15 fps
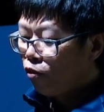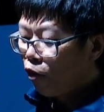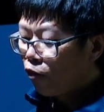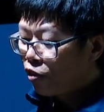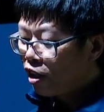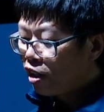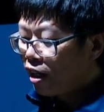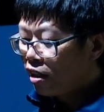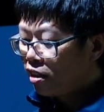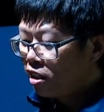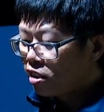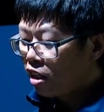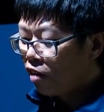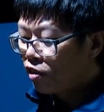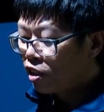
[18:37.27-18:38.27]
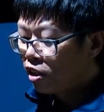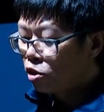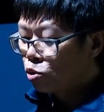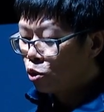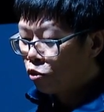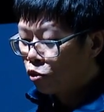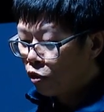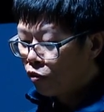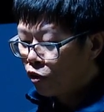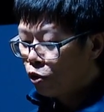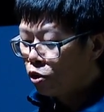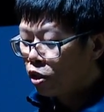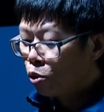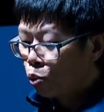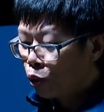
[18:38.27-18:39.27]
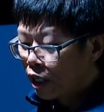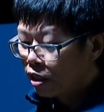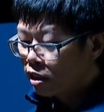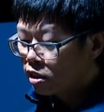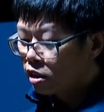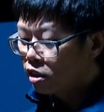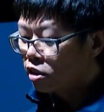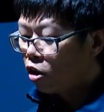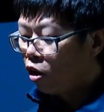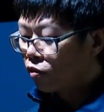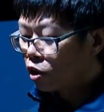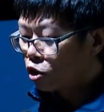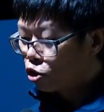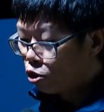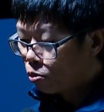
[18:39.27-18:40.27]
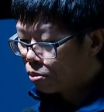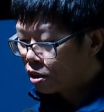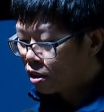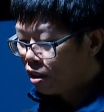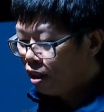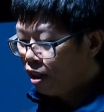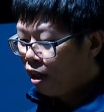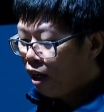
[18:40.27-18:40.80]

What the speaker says: for fear that this evidence would reveal the weaknesses of the troops,